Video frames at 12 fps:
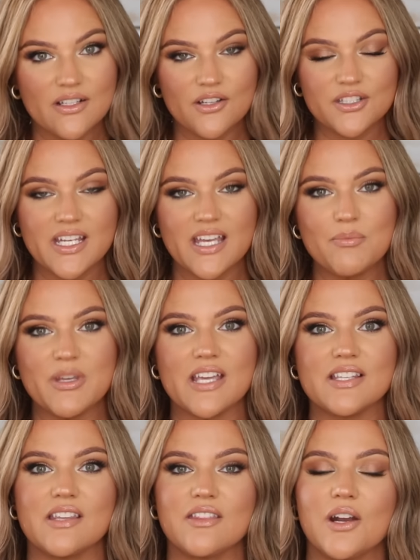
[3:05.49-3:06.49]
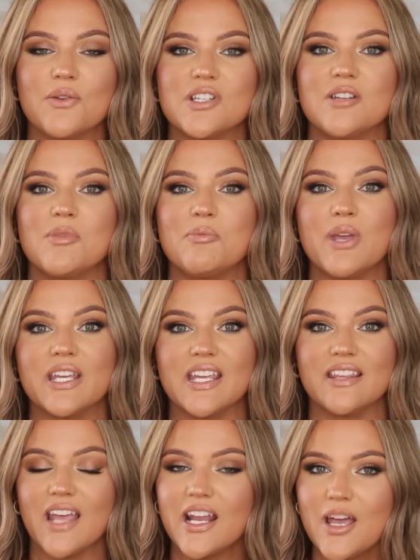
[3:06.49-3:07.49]
in Ulta because I thought I was going to be
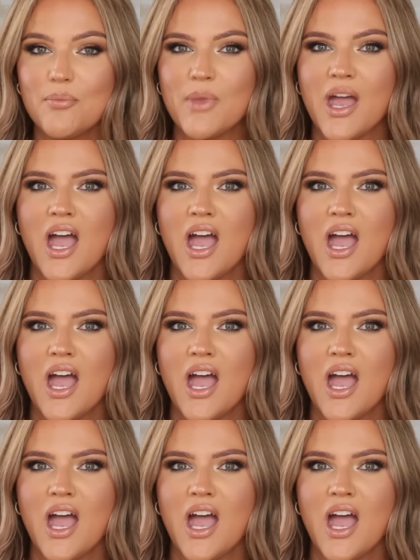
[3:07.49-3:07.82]
picking that up.